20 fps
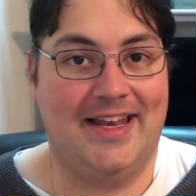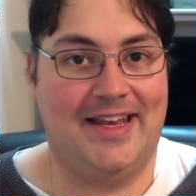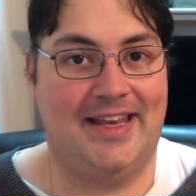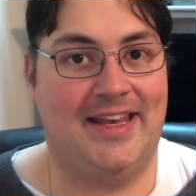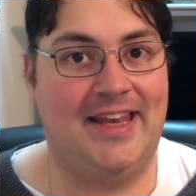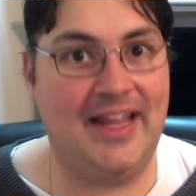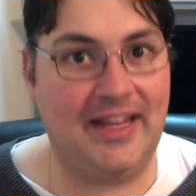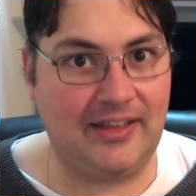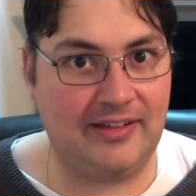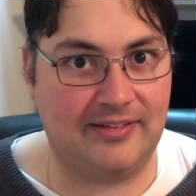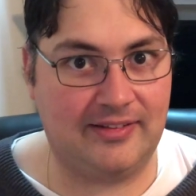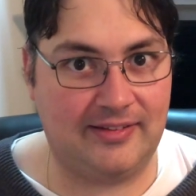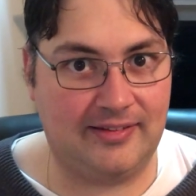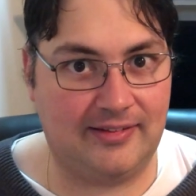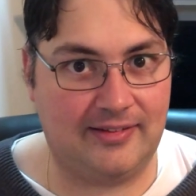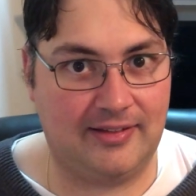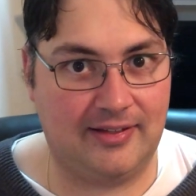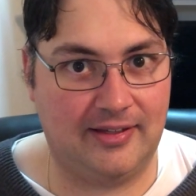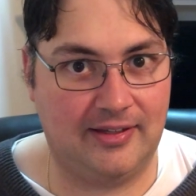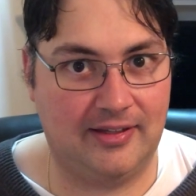
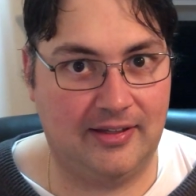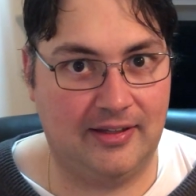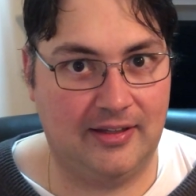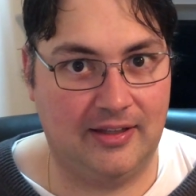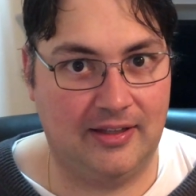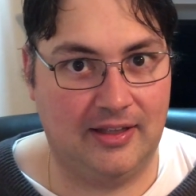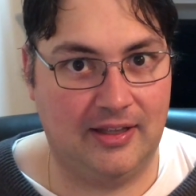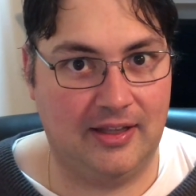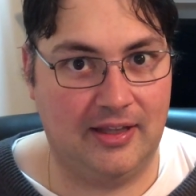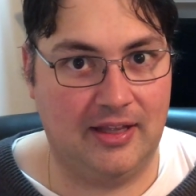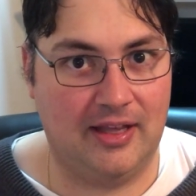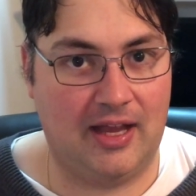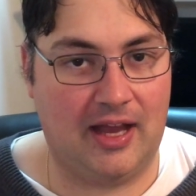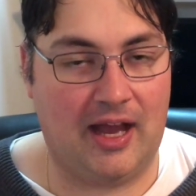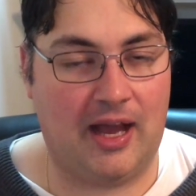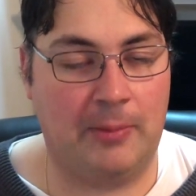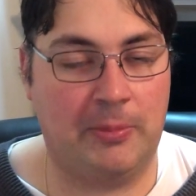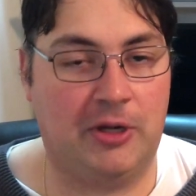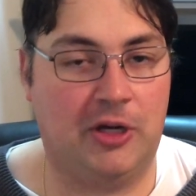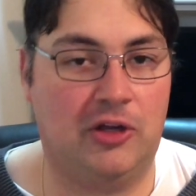Next,
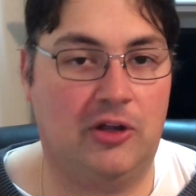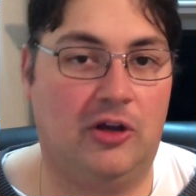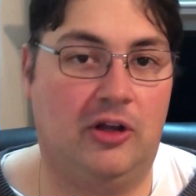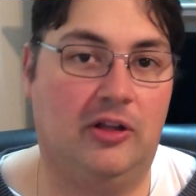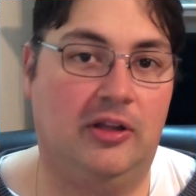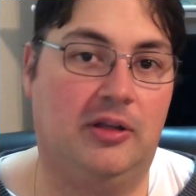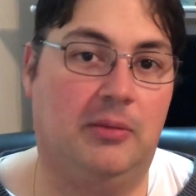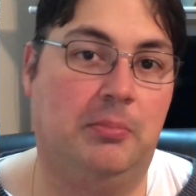I'm going to call